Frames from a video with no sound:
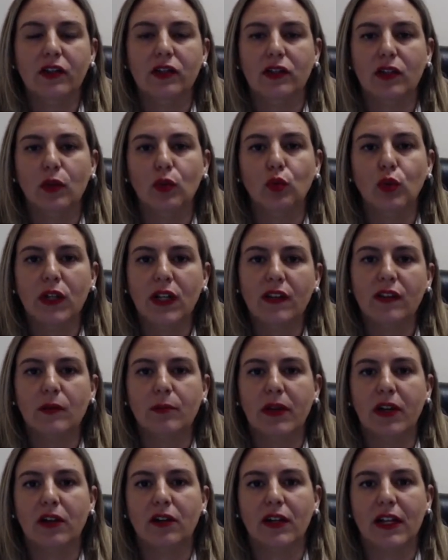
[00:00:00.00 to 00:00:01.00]
So, what is a
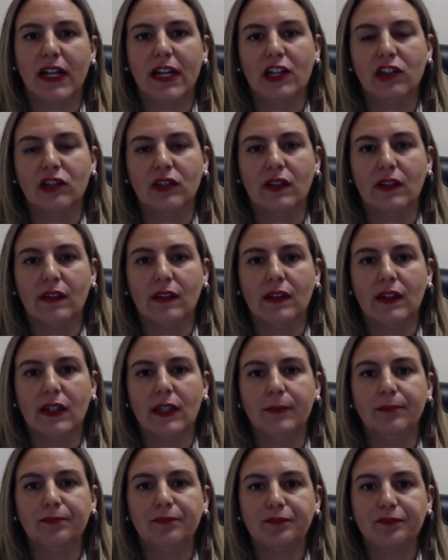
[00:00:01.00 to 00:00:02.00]
parent
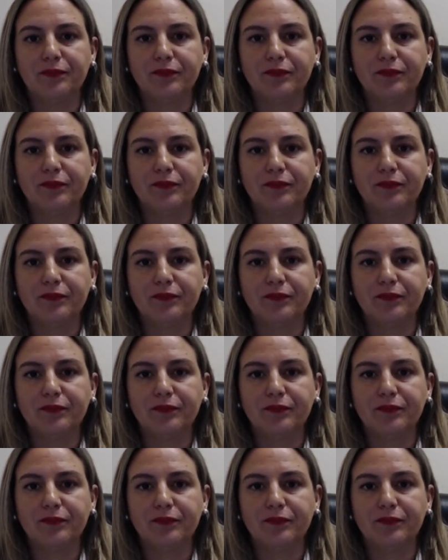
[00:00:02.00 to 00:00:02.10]
agency?